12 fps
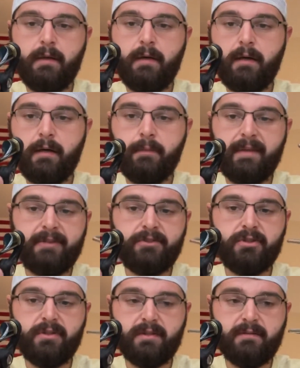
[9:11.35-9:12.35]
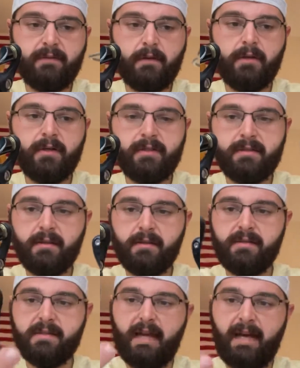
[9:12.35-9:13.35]
It's just as far as
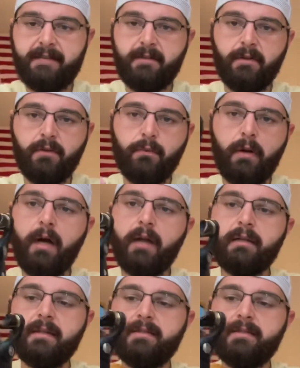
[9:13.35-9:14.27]
size on the rod,